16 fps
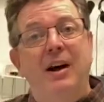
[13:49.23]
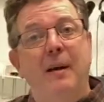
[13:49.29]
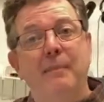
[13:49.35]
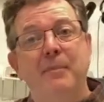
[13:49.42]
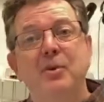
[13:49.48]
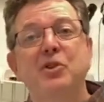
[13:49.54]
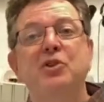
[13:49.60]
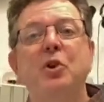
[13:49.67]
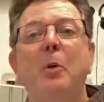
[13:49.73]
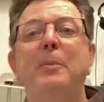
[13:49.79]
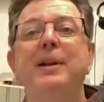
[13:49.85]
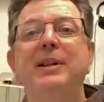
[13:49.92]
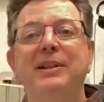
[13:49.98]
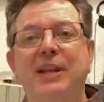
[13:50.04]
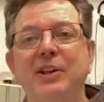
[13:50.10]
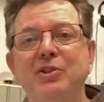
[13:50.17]
There's so many
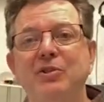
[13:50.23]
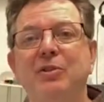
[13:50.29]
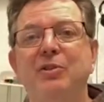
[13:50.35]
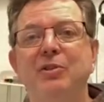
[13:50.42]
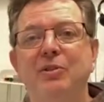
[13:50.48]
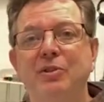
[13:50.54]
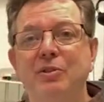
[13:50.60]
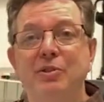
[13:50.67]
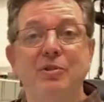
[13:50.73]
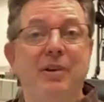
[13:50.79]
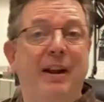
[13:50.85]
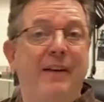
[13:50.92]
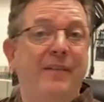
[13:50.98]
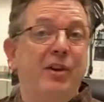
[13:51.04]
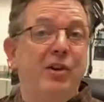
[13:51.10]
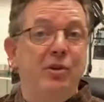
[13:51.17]
things you can do. You can
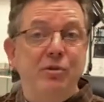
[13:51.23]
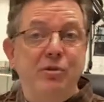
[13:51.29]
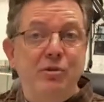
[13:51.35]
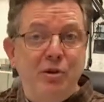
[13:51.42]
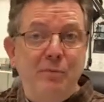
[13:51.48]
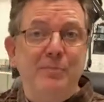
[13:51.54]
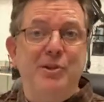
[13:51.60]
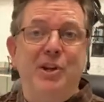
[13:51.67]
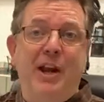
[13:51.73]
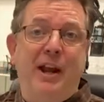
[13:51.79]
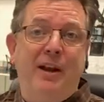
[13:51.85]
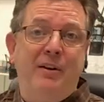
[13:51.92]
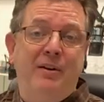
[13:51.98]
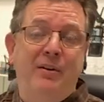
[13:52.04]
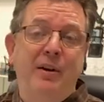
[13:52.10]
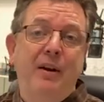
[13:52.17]
have a YouTube
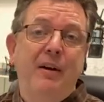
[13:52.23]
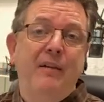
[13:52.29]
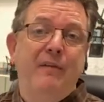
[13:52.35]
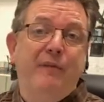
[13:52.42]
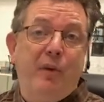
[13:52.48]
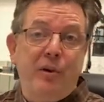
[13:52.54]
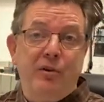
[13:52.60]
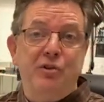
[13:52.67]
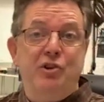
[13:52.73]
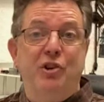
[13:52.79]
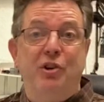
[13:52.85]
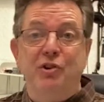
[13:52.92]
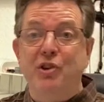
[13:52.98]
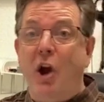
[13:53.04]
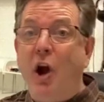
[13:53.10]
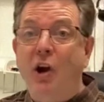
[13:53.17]
channel for your
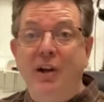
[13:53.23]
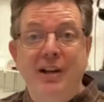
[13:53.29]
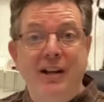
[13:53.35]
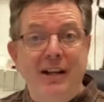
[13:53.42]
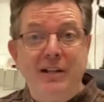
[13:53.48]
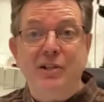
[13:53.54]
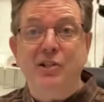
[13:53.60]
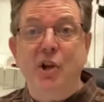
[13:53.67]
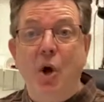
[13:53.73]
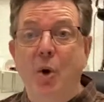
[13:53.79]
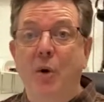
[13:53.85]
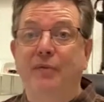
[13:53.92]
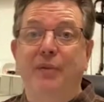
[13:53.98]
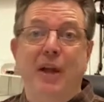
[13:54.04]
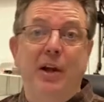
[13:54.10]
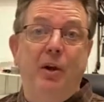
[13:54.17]
church. Our kids know
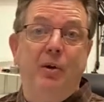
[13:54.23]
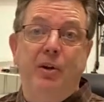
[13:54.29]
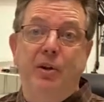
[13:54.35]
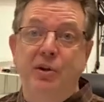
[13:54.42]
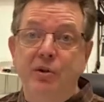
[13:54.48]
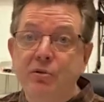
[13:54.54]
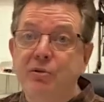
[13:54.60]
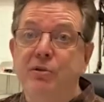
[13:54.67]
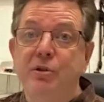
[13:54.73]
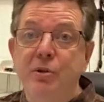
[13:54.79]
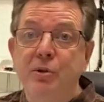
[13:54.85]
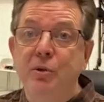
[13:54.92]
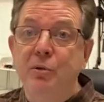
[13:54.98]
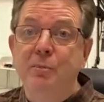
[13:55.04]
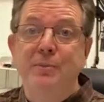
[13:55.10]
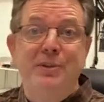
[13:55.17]
if they go to
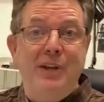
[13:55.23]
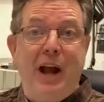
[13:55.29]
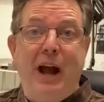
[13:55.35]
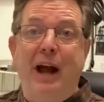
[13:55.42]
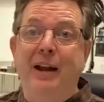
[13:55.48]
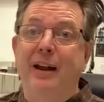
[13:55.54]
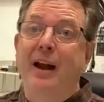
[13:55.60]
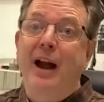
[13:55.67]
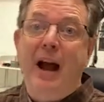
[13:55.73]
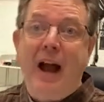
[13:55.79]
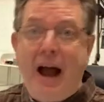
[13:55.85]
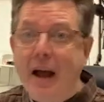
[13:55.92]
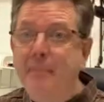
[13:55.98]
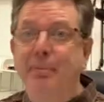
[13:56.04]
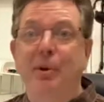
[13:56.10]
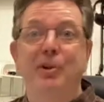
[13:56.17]

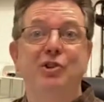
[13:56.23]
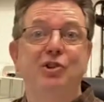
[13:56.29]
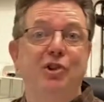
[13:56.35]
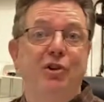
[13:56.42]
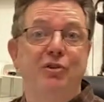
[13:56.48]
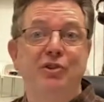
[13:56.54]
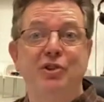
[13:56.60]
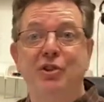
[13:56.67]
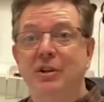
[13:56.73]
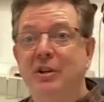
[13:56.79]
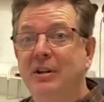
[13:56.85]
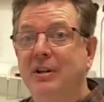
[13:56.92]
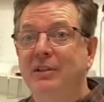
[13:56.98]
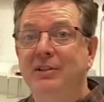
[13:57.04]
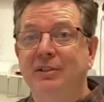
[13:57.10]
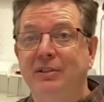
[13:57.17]

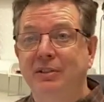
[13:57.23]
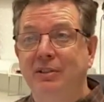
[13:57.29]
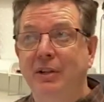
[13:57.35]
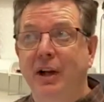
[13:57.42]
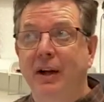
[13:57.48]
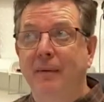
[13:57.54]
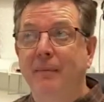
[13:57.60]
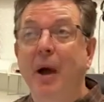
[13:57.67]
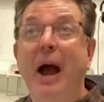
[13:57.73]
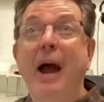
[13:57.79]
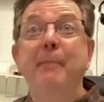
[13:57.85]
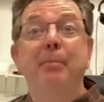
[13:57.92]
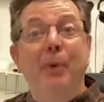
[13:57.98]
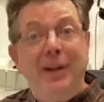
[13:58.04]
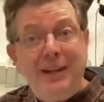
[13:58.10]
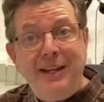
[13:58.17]

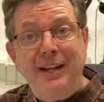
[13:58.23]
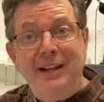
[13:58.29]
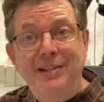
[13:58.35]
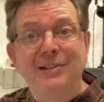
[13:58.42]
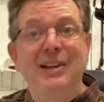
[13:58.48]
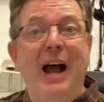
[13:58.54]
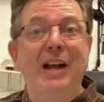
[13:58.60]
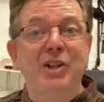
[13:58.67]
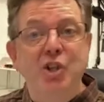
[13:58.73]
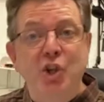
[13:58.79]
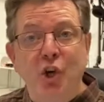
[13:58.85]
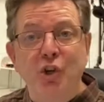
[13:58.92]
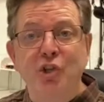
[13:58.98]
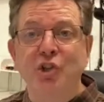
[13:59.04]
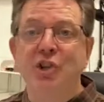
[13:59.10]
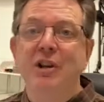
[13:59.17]

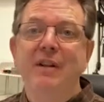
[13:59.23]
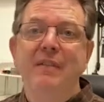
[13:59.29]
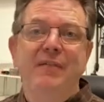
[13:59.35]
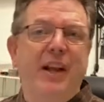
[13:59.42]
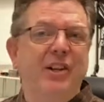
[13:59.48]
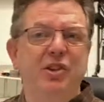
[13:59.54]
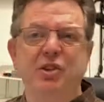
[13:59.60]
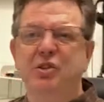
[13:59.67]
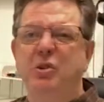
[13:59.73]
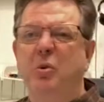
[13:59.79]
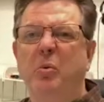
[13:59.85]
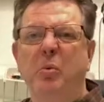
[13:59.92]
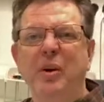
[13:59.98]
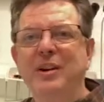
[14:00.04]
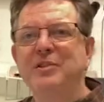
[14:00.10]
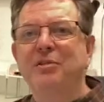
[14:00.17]
youtube.highpointkids.church, that's just a
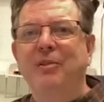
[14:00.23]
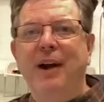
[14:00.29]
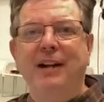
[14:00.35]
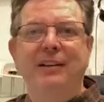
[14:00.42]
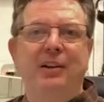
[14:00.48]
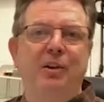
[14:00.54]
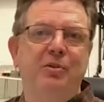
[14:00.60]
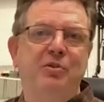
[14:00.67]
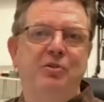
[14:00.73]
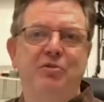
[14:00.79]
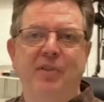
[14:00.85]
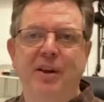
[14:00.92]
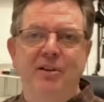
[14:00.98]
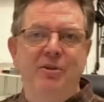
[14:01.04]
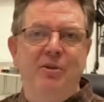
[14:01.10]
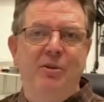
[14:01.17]
redirect to go
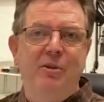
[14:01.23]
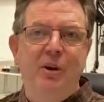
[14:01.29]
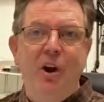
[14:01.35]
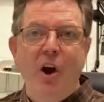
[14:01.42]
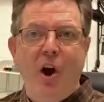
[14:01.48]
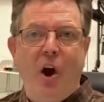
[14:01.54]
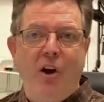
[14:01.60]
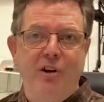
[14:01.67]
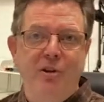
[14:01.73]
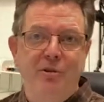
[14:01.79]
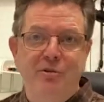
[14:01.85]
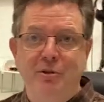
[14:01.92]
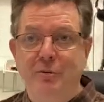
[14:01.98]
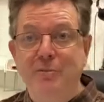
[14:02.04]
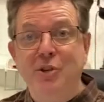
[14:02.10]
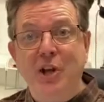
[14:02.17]
straight to our
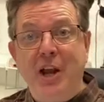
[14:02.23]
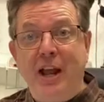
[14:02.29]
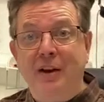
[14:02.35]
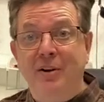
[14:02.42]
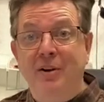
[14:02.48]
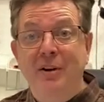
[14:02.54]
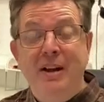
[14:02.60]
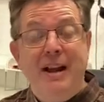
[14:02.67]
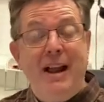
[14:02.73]
YouTube channel.